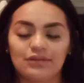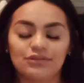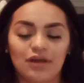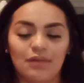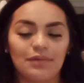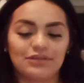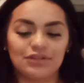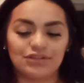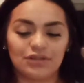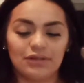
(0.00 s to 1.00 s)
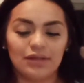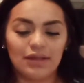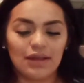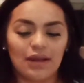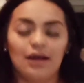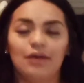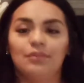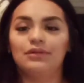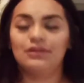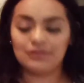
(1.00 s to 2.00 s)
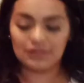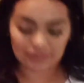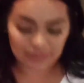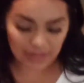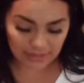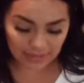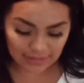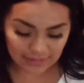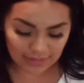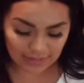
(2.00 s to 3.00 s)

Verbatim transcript: kind of just caught my attention. But this is kind of like